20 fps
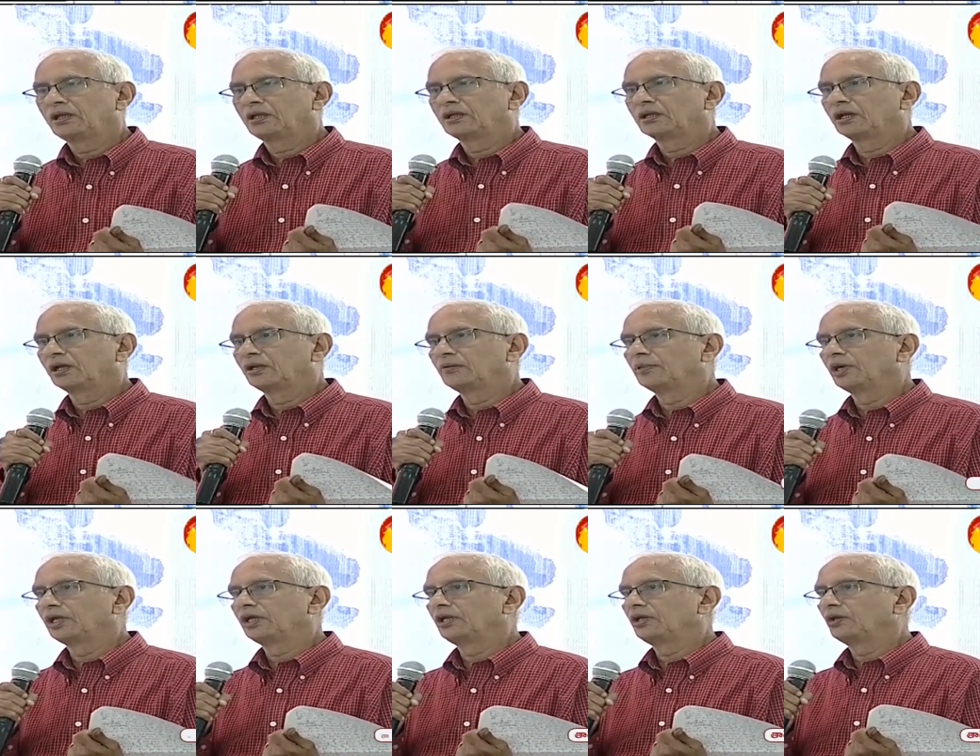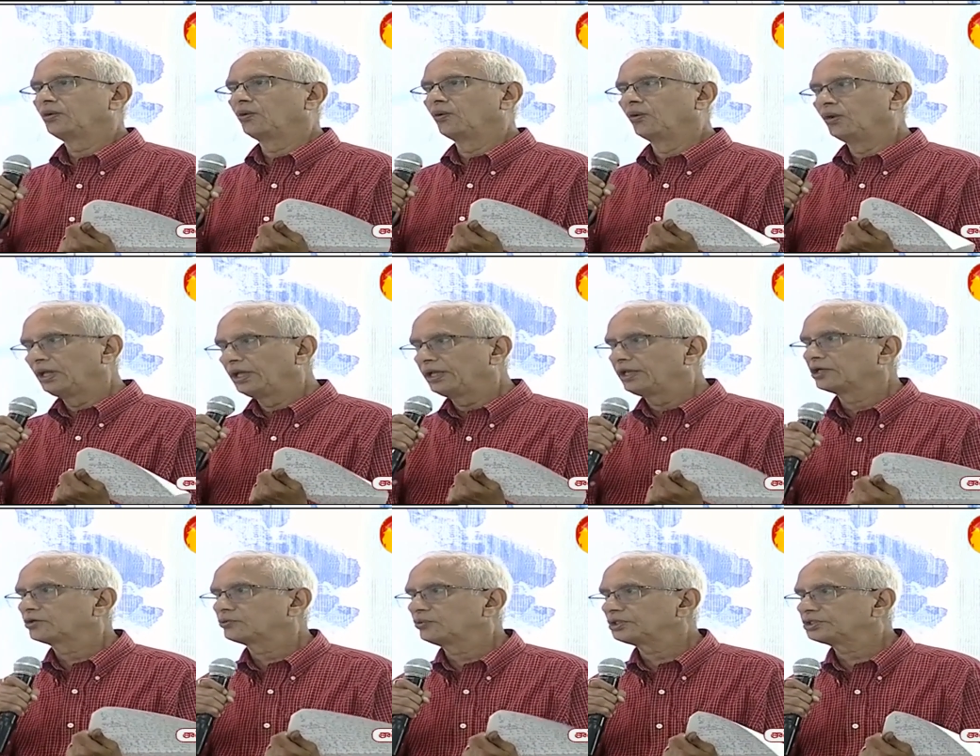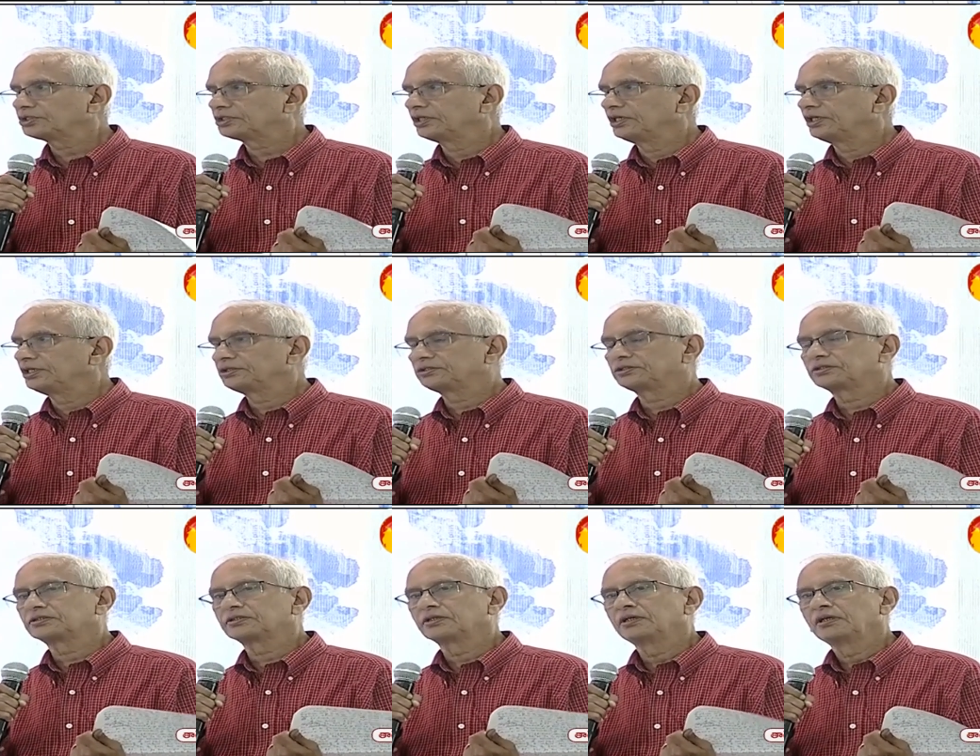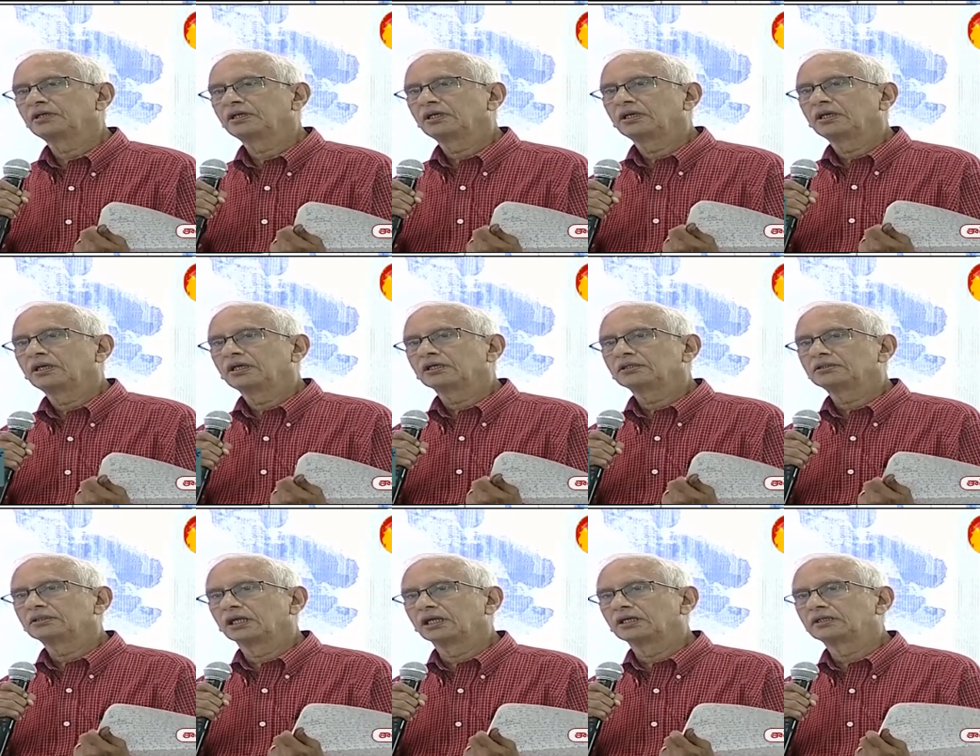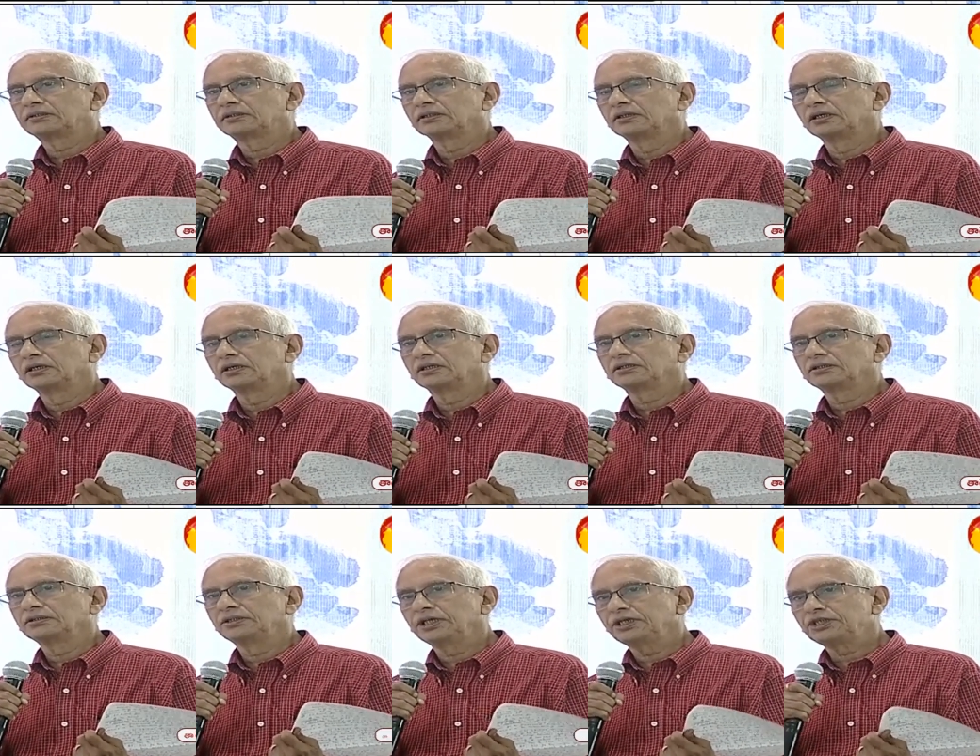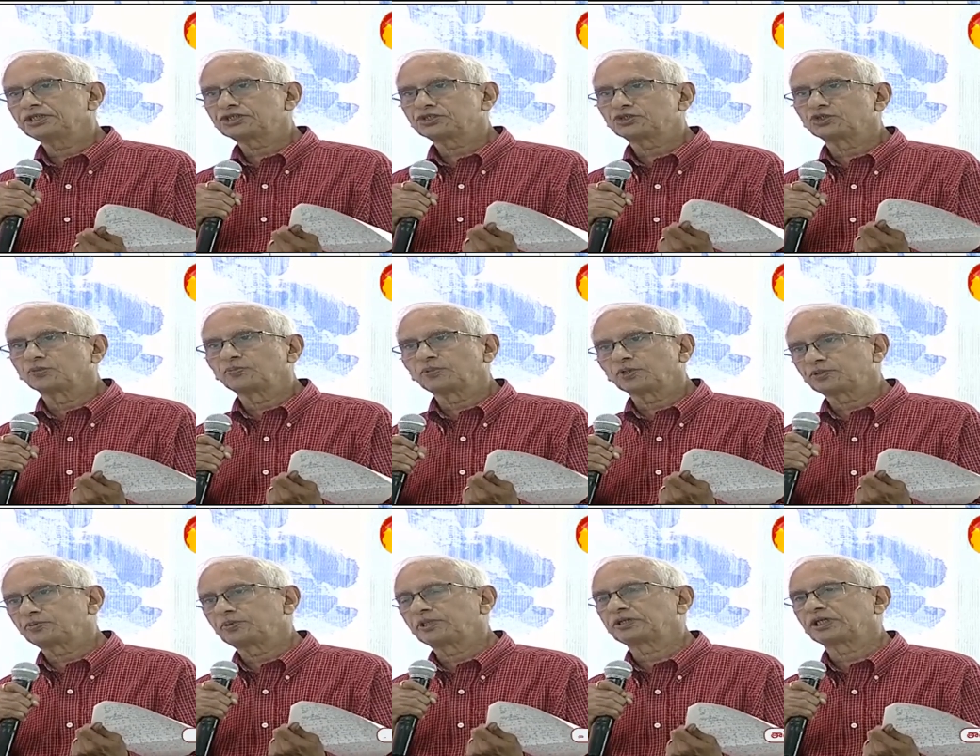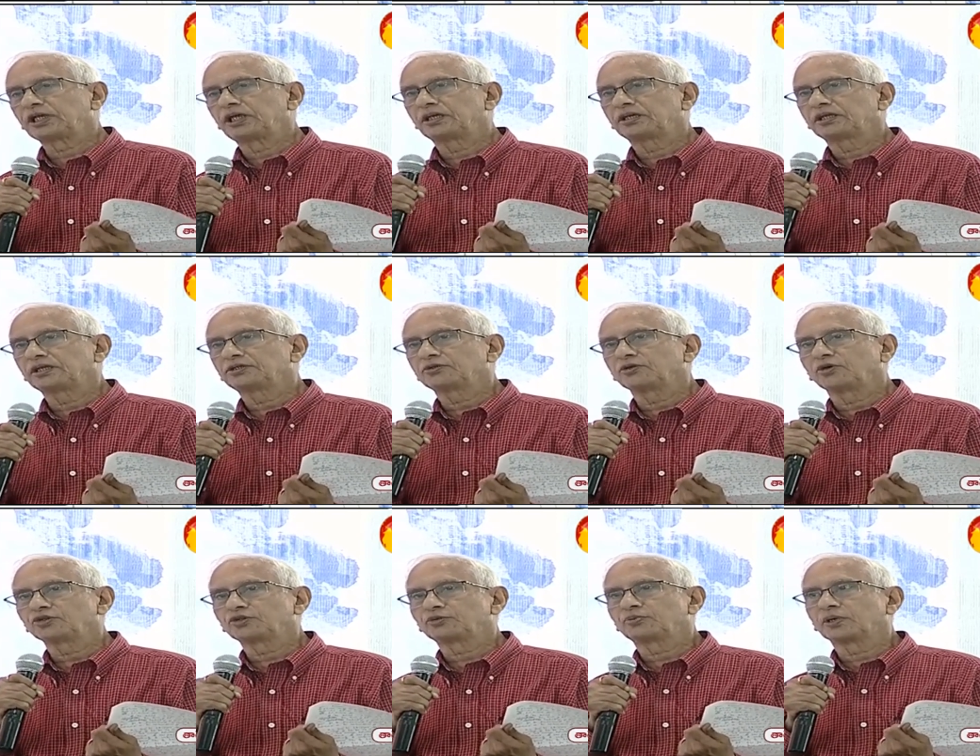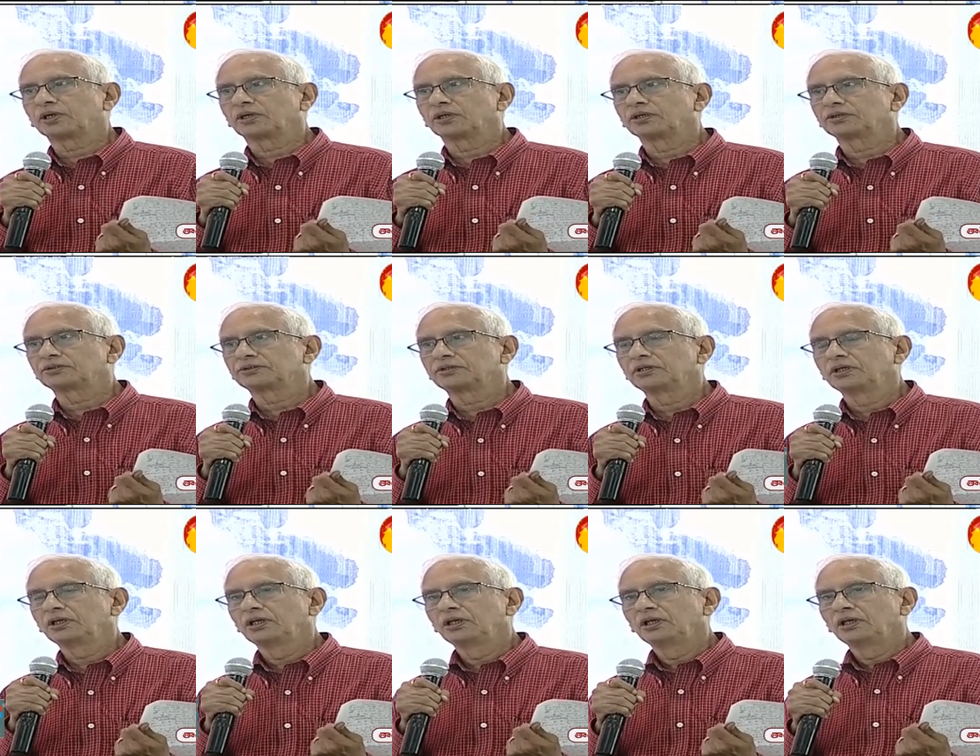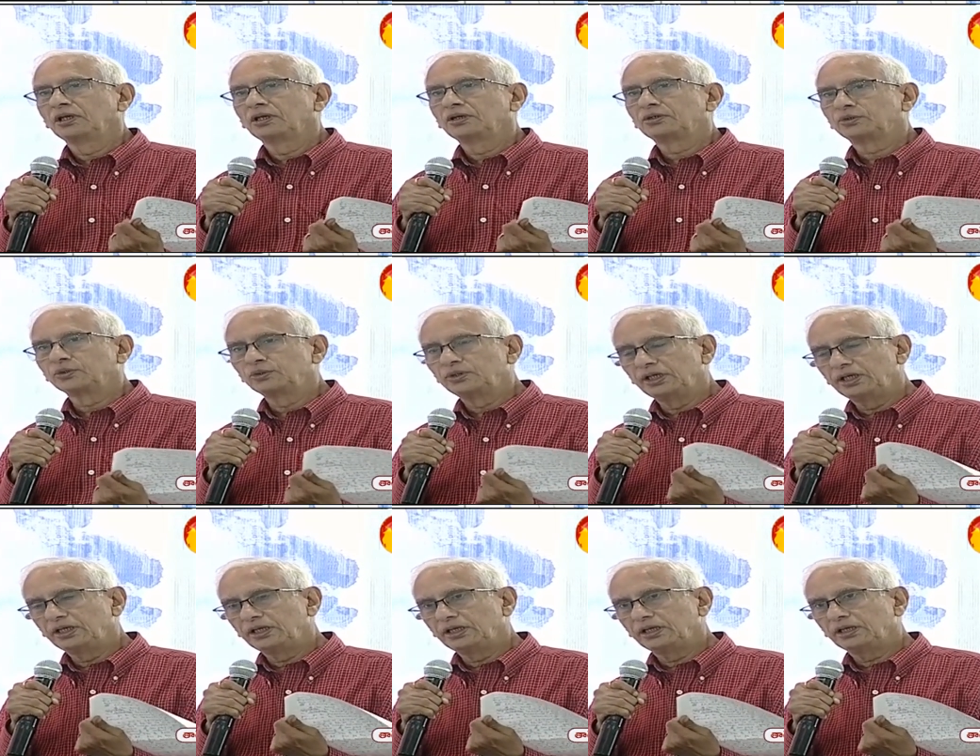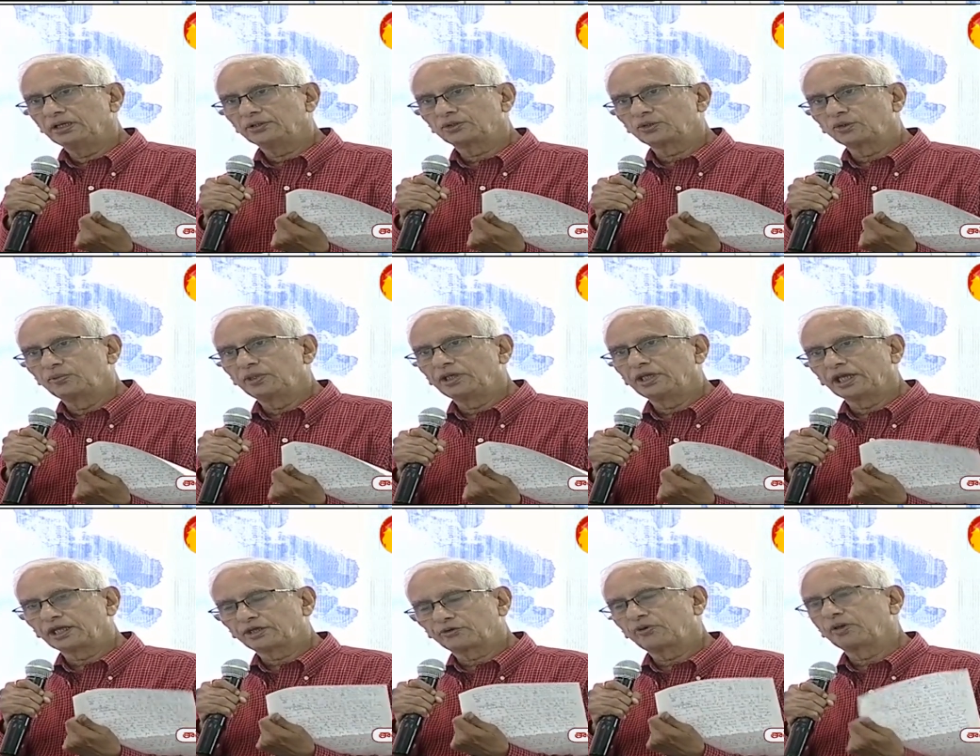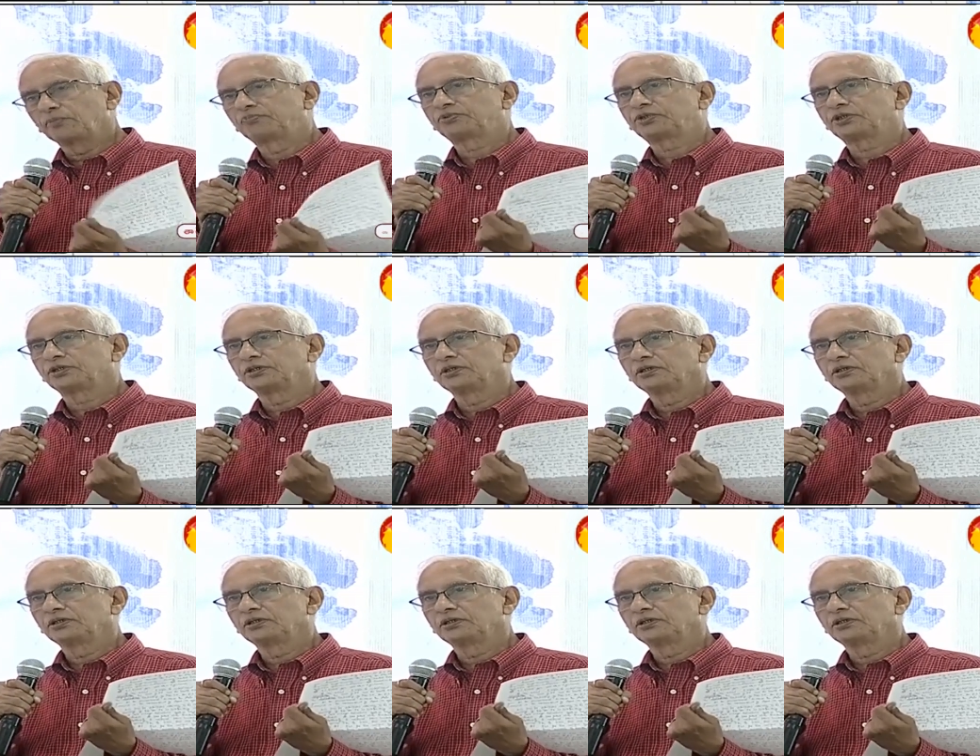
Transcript: Now my only request is that these super specialties hospitals to be equipped